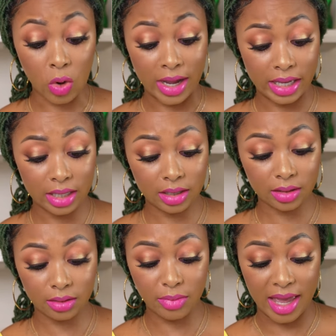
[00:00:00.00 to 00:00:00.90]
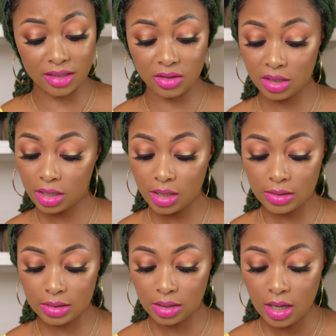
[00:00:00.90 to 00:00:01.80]
quiet bags on the
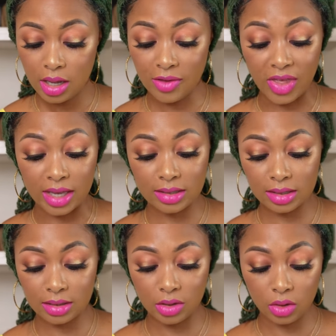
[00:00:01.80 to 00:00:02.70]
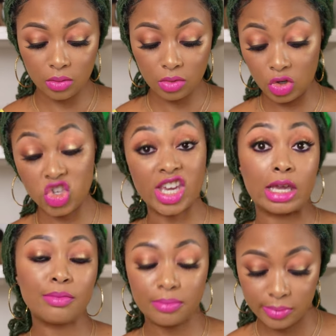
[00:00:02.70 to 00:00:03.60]
list. That's here, your
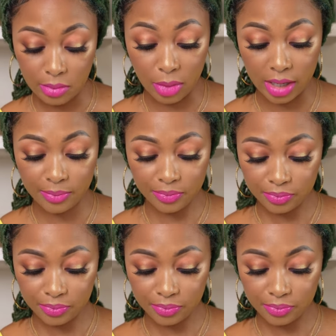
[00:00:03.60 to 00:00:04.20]
gin. But